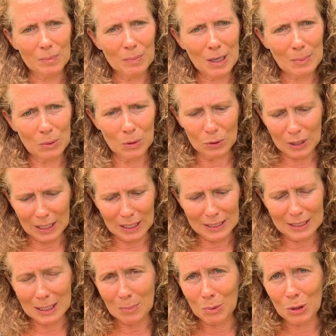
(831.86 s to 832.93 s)
people looking
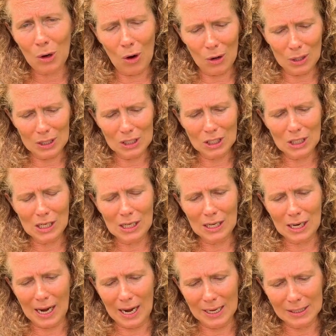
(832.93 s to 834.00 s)
at deep
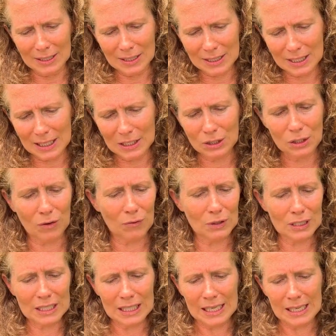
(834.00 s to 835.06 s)
ecology and seed
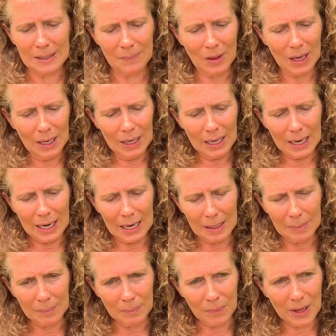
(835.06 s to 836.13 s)
sovereignty,
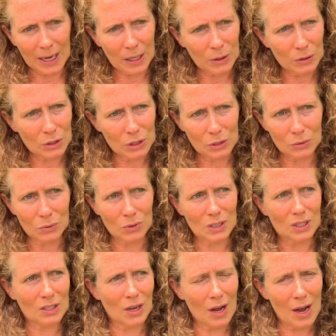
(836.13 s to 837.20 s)
ecological
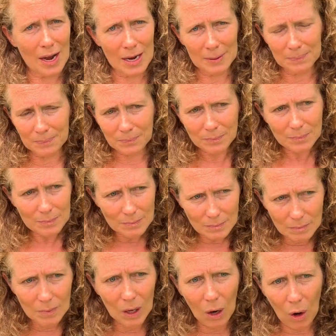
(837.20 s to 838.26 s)
design,
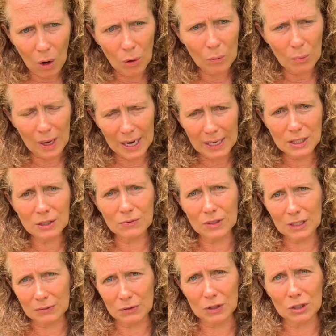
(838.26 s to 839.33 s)
a whole range of
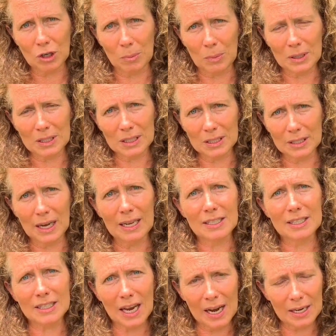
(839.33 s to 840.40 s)
different topics, and
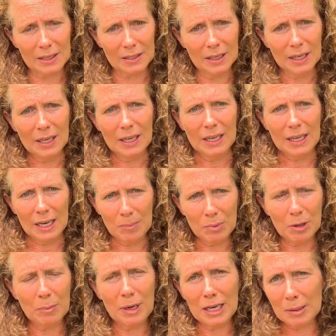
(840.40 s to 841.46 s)
started
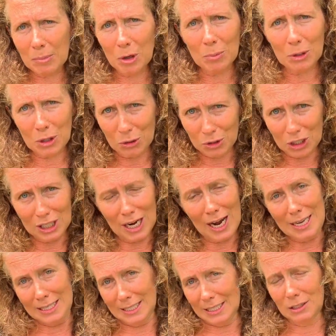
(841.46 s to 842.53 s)
implementing permaculture
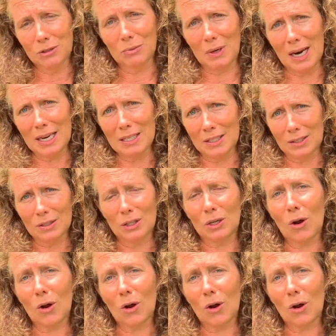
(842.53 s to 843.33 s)
gardens in and around the